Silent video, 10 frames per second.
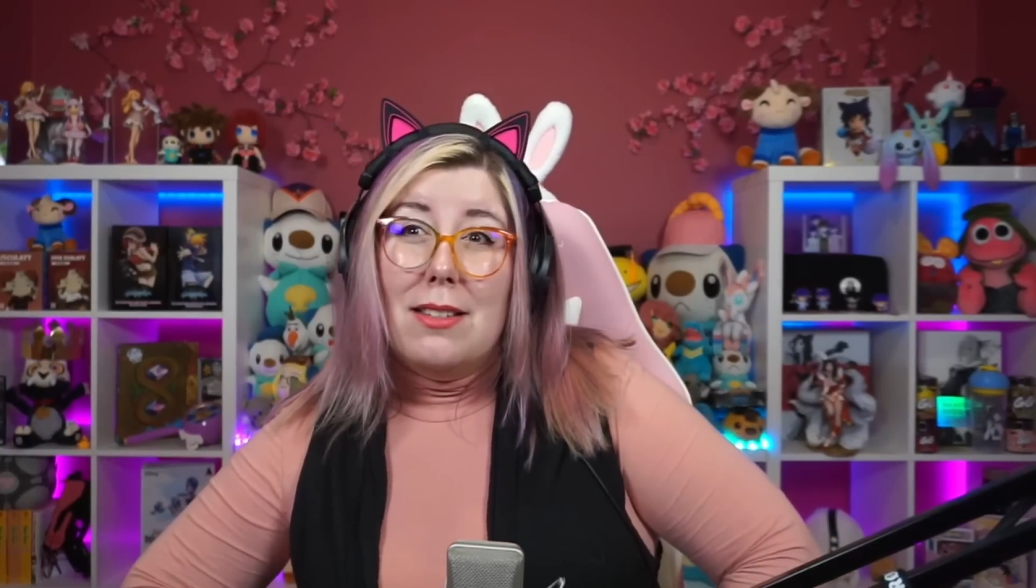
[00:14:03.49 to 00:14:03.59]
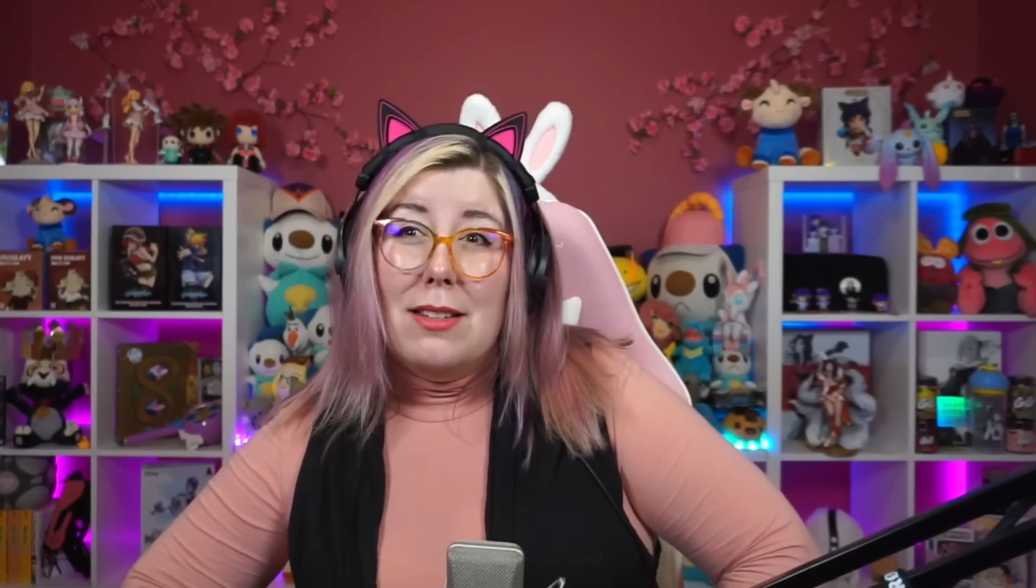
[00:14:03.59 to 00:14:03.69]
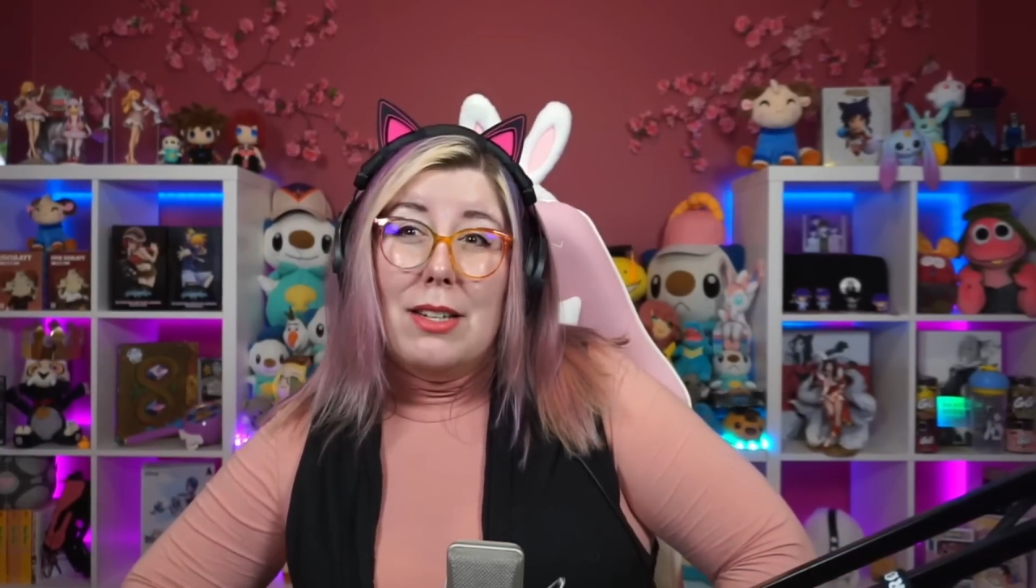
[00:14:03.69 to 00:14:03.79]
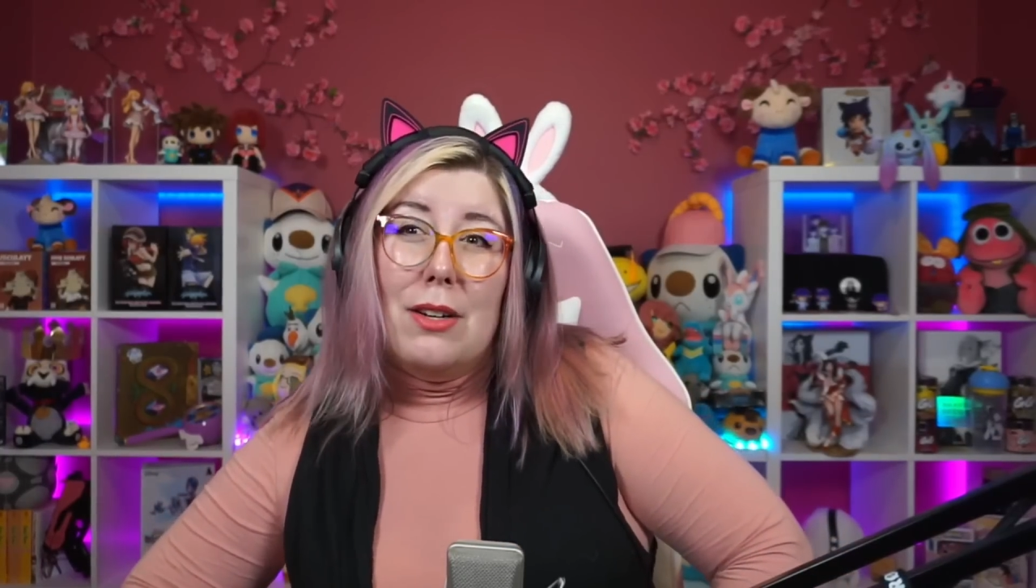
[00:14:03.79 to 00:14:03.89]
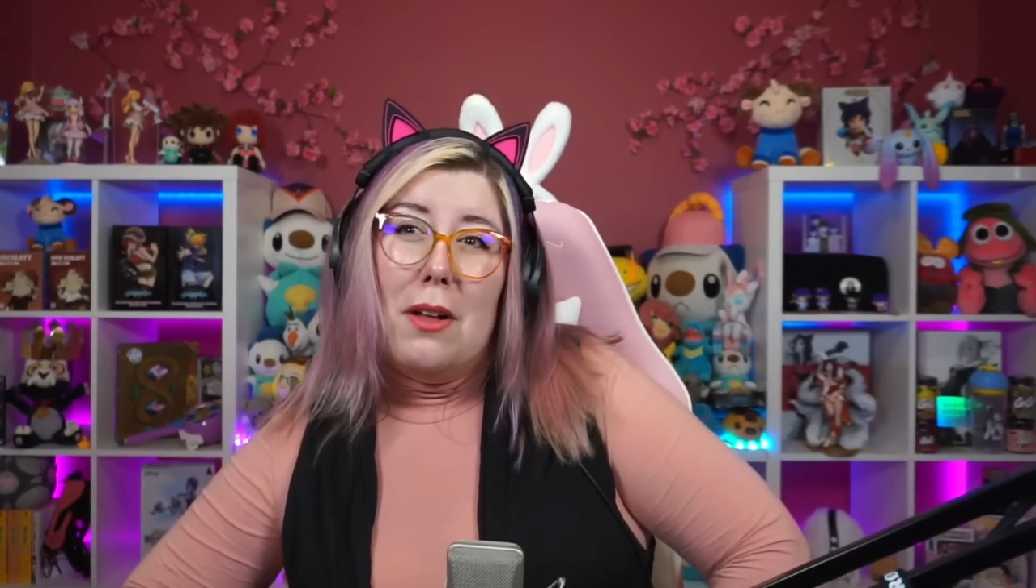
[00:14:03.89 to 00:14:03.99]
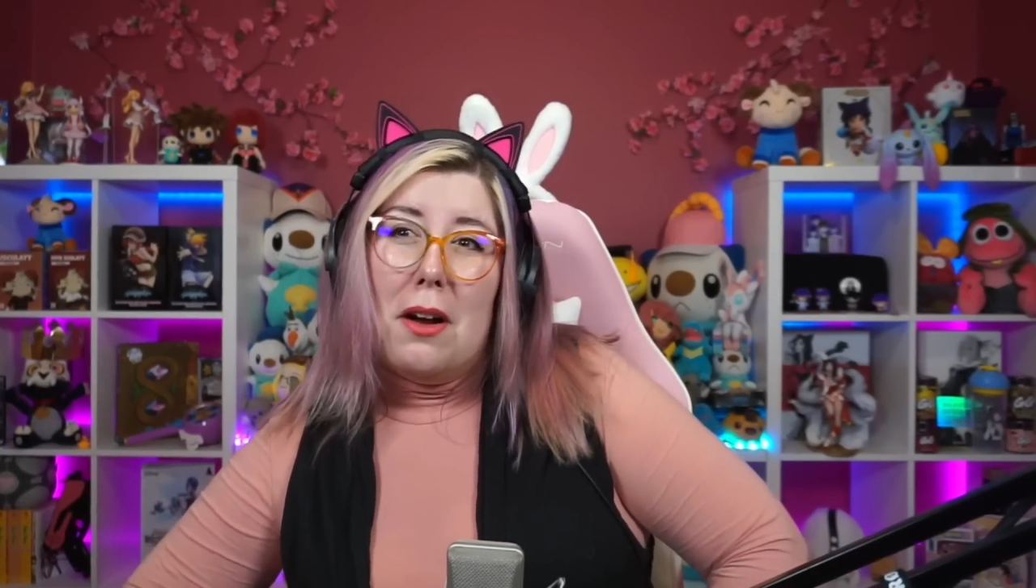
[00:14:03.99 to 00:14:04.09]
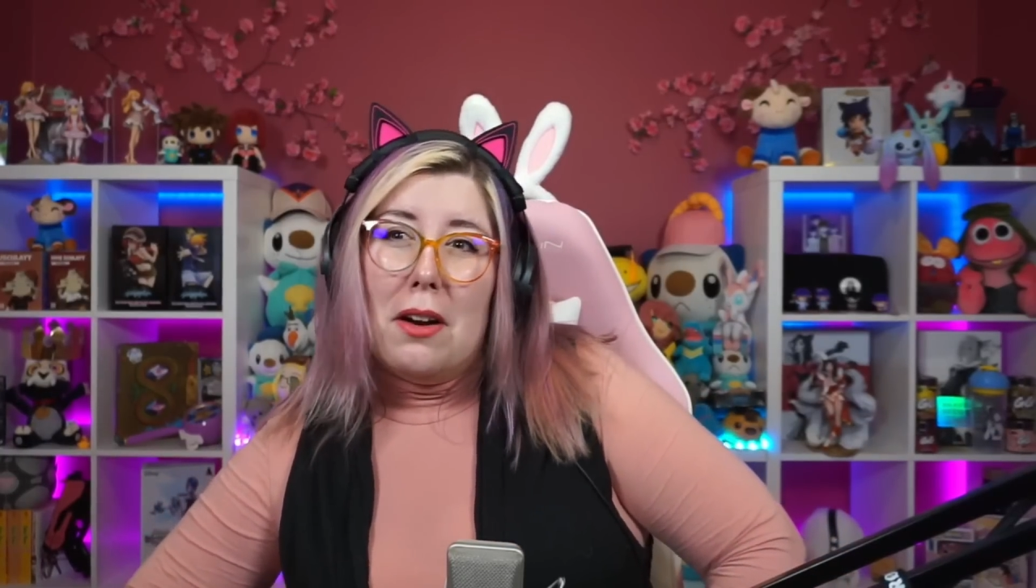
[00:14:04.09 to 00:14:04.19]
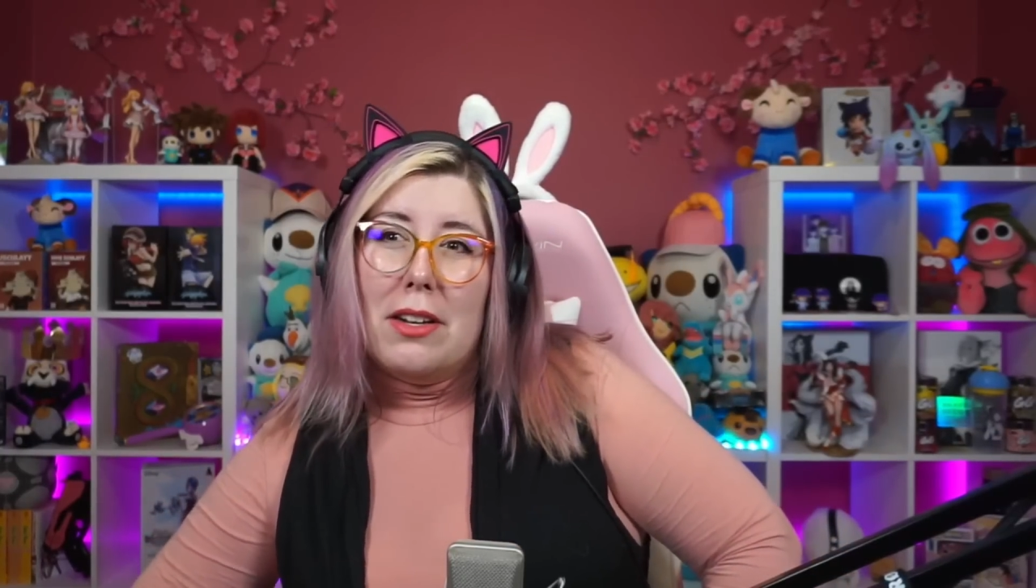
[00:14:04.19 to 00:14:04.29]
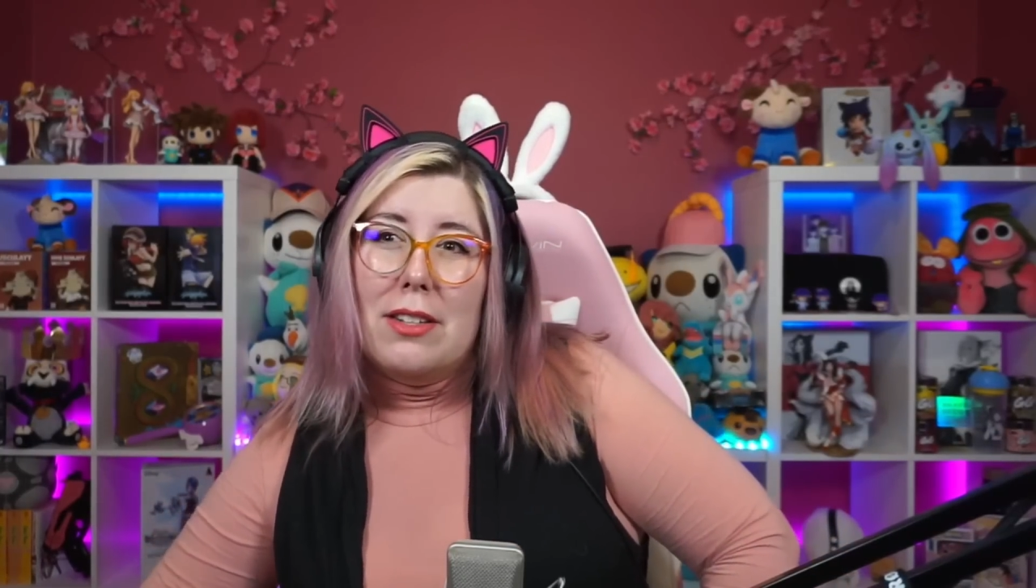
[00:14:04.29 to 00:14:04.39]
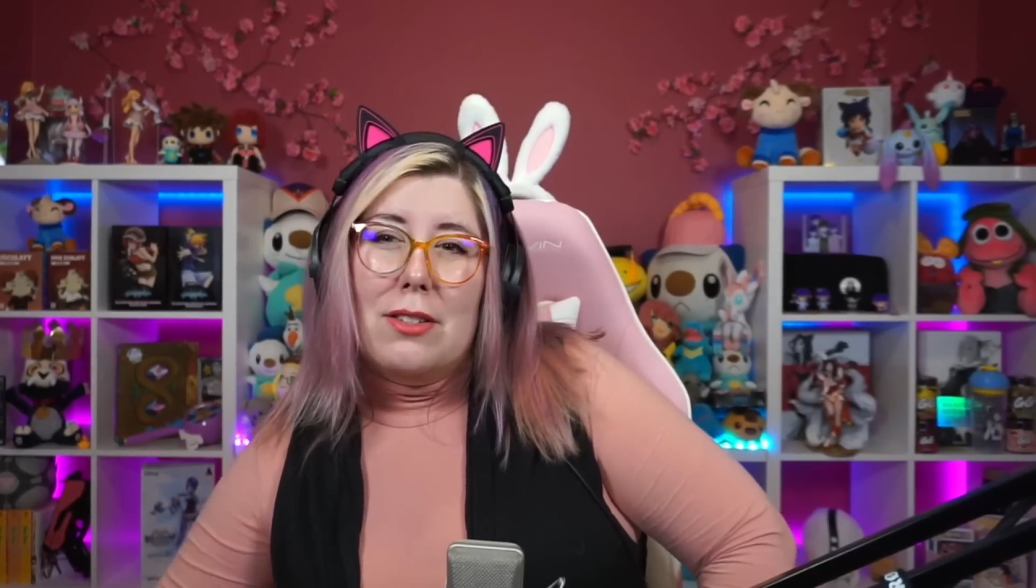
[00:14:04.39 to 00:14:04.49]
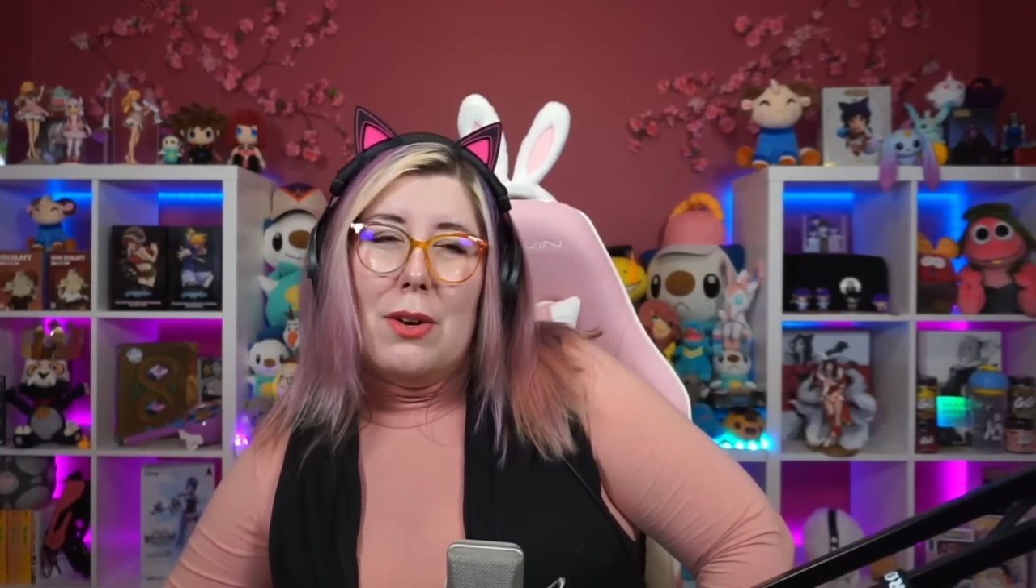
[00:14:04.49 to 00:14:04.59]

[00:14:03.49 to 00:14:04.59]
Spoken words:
little arc is